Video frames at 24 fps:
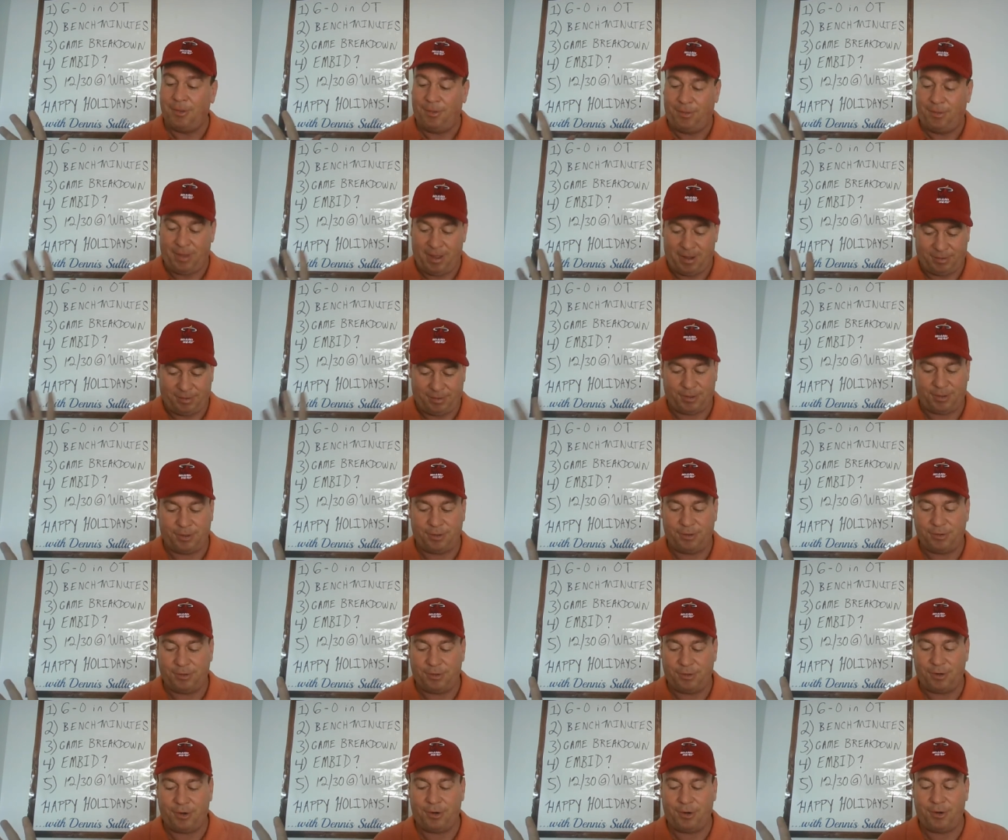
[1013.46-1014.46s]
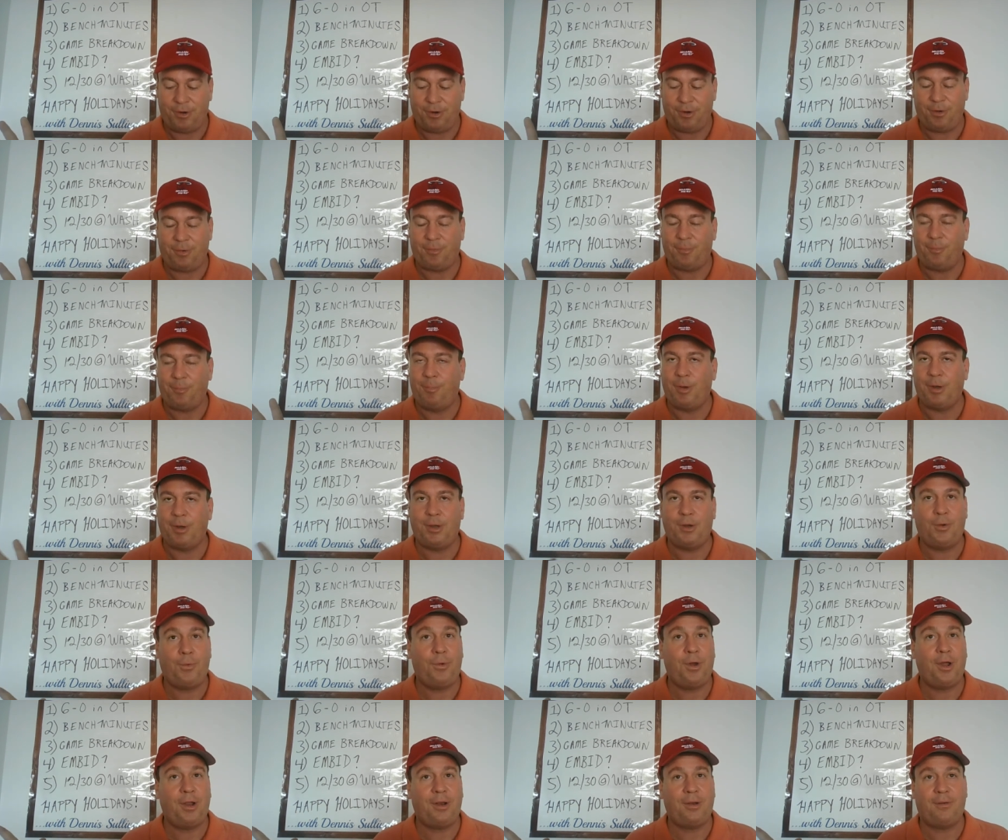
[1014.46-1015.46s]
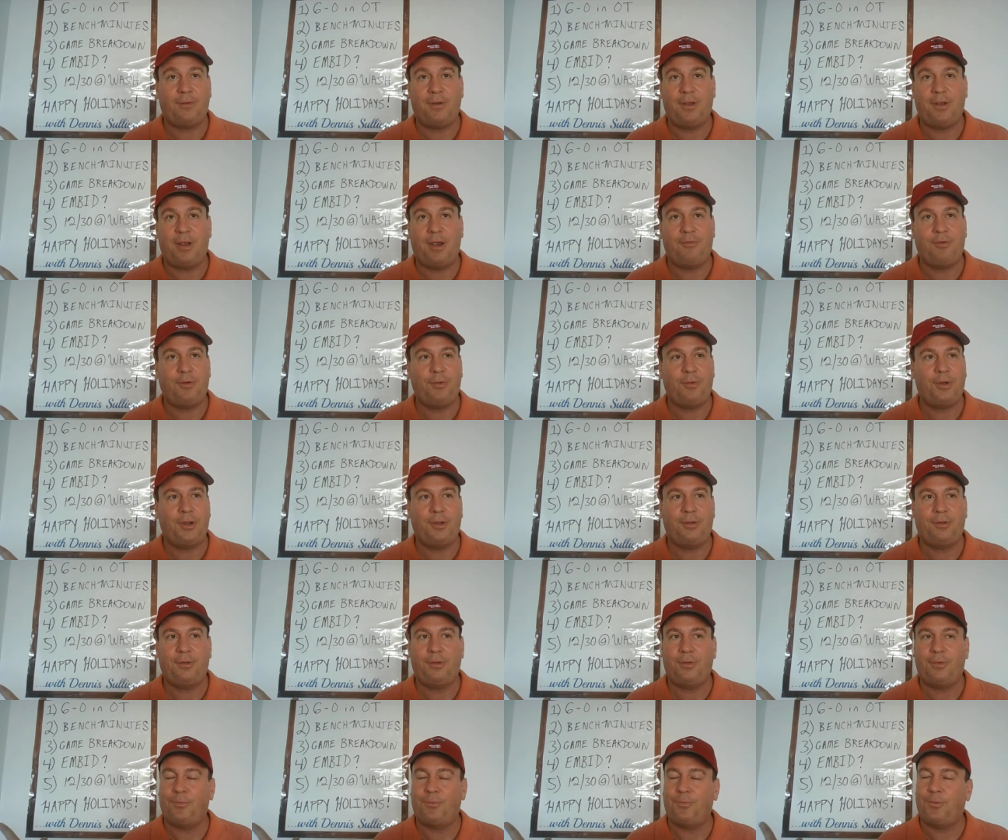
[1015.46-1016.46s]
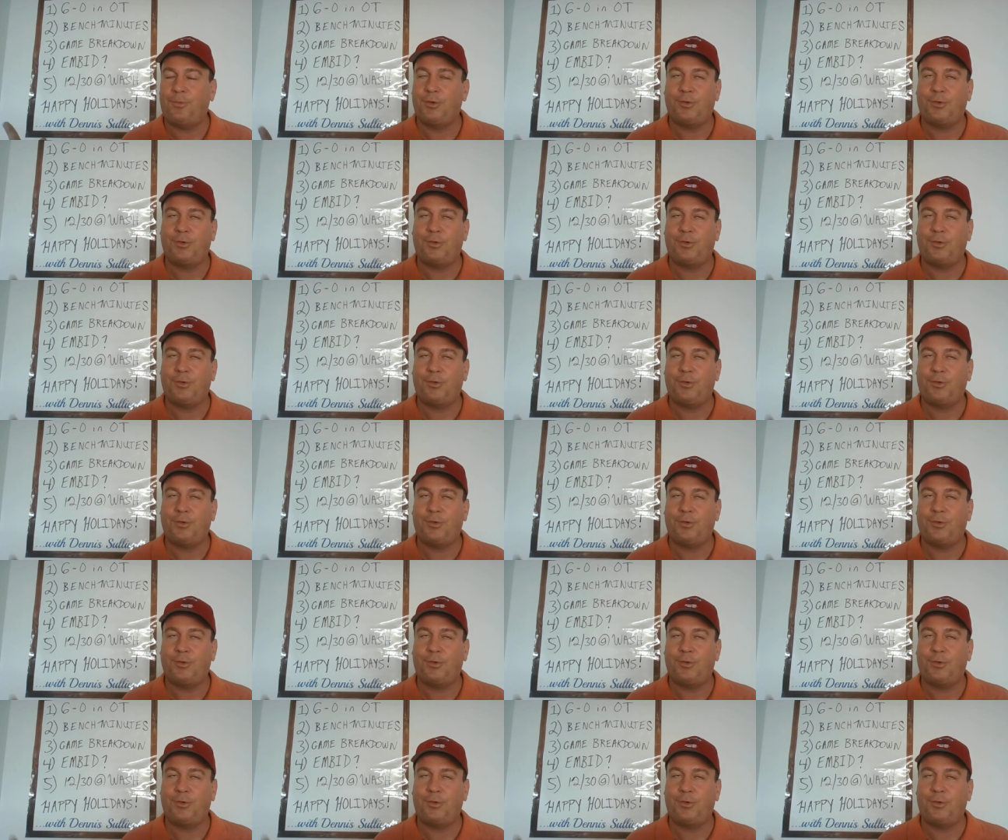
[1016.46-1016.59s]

That's a concern. But you know what, everyone?